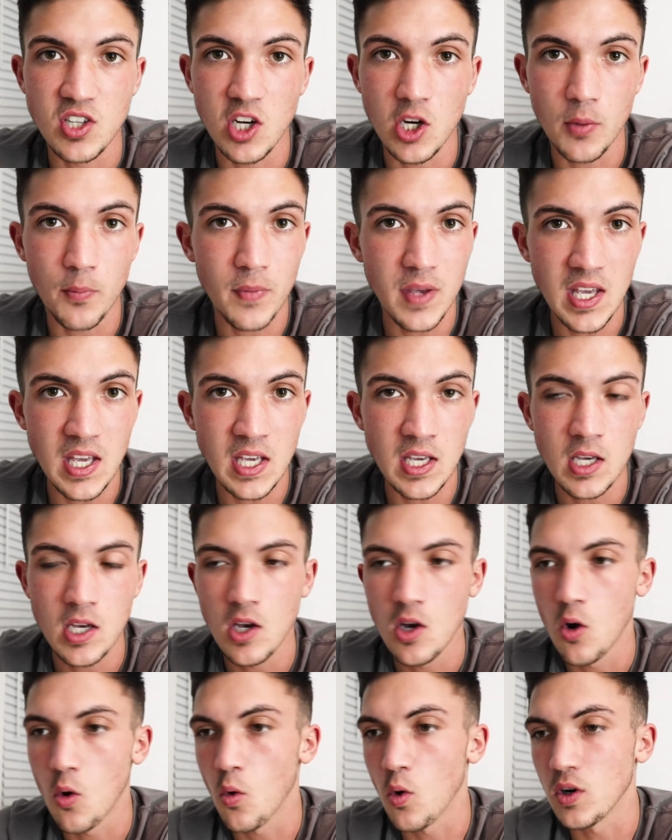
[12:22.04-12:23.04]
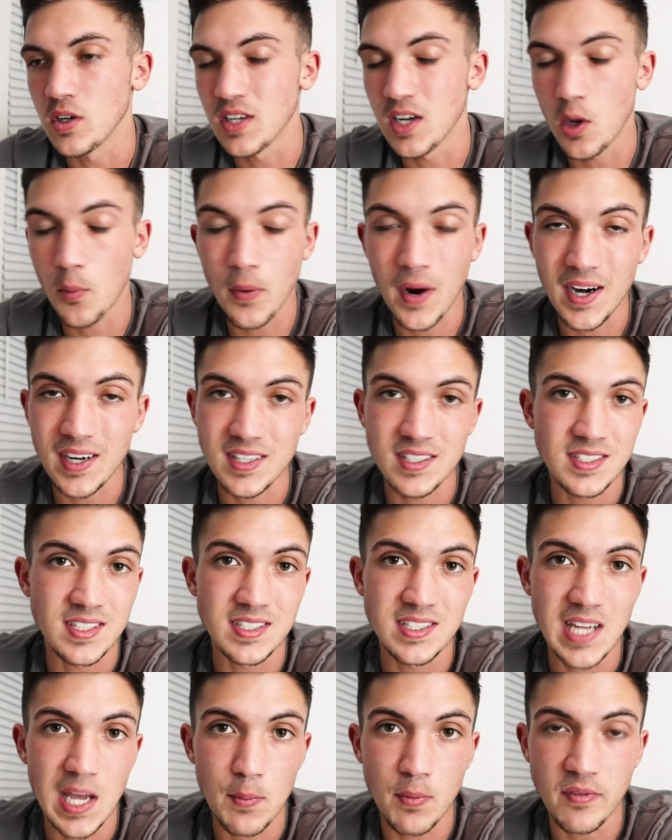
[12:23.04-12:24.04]
near me or dental practice
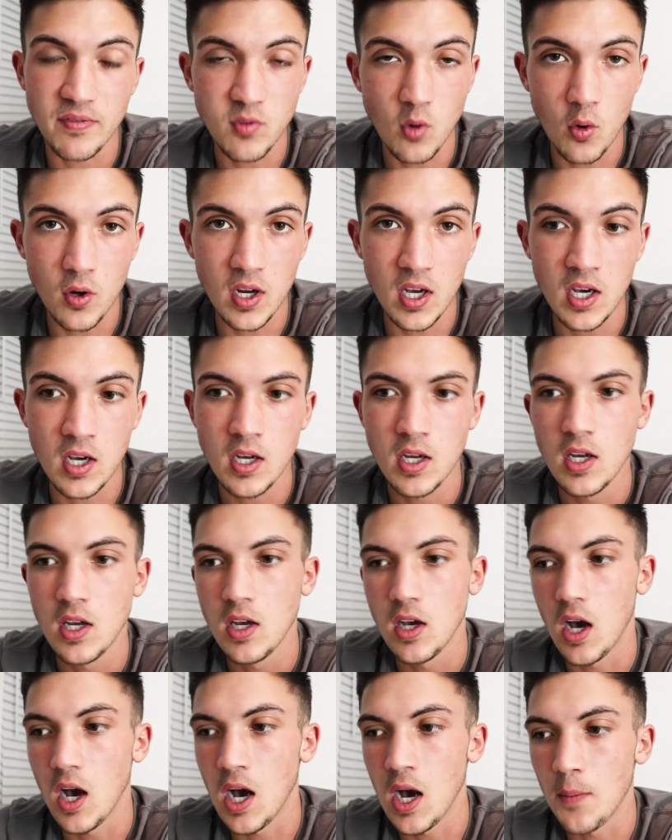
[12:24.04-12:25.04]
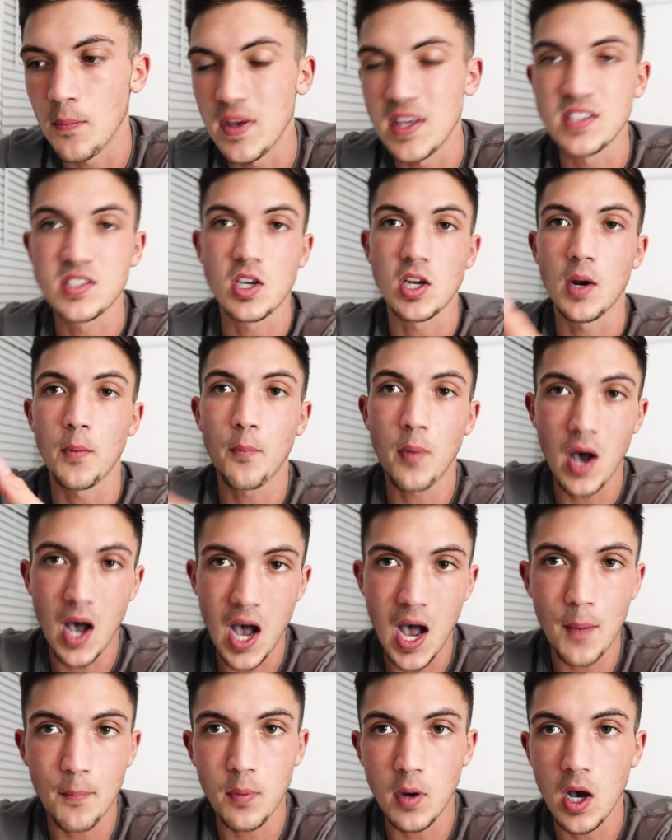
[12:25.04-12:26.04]
in Tampa, Florida, it's going to
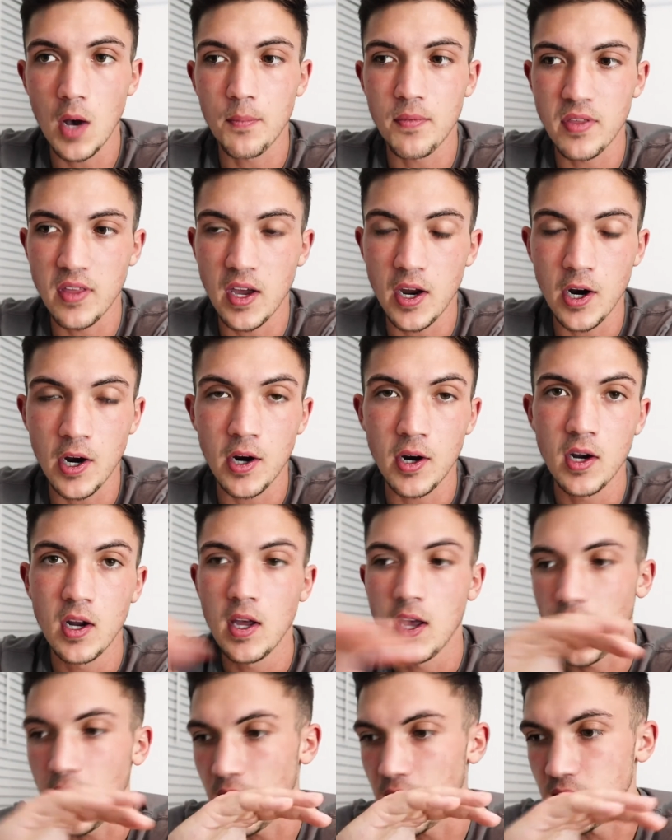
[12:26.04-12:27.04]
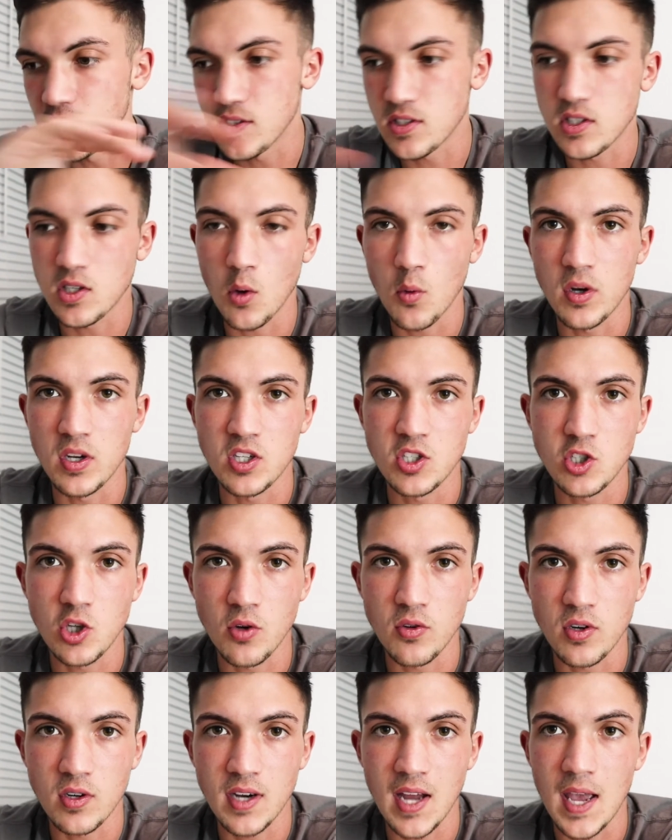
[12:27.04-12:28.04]
pop up there and it's going to show
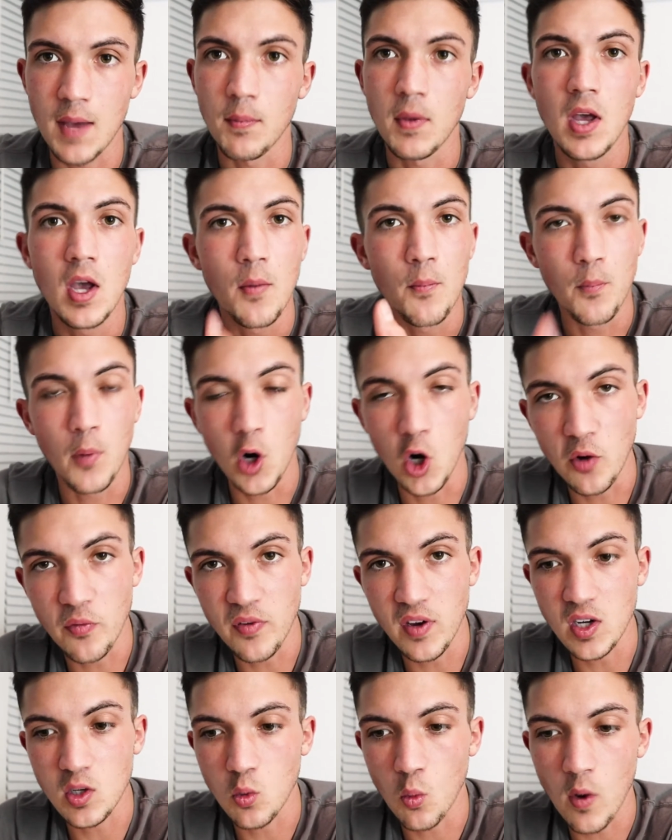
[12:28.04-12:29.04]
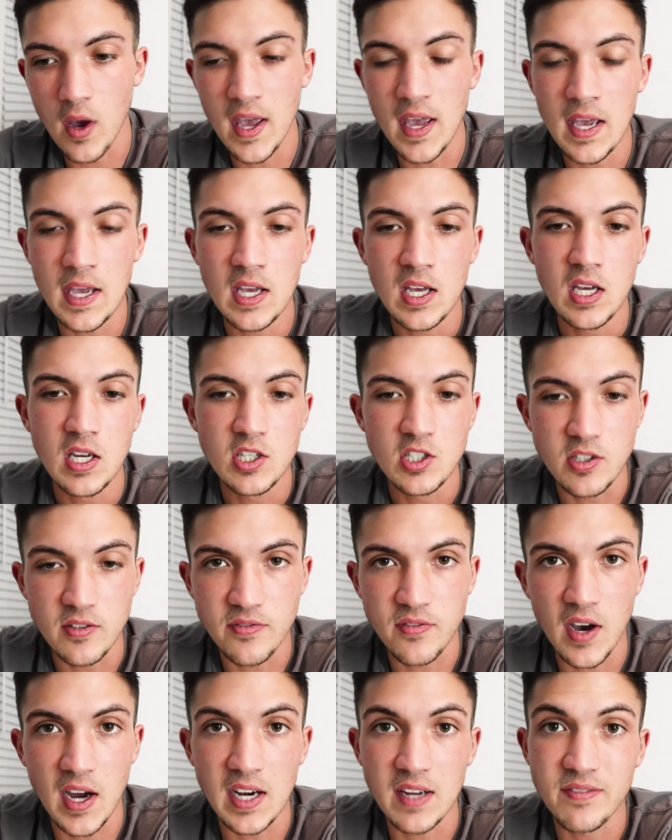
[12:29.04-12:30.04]
their name. Perfect way to
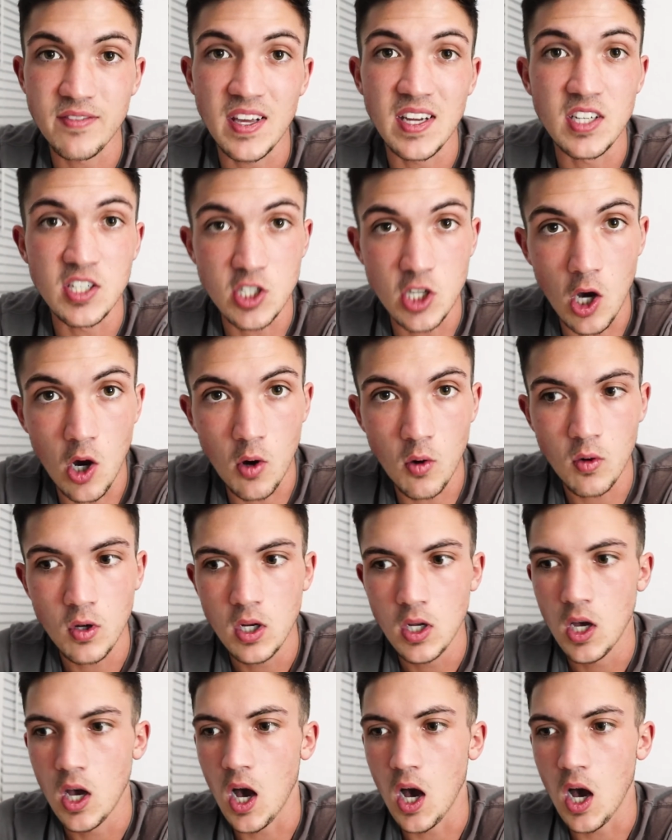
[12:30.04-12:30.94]
find if they don't.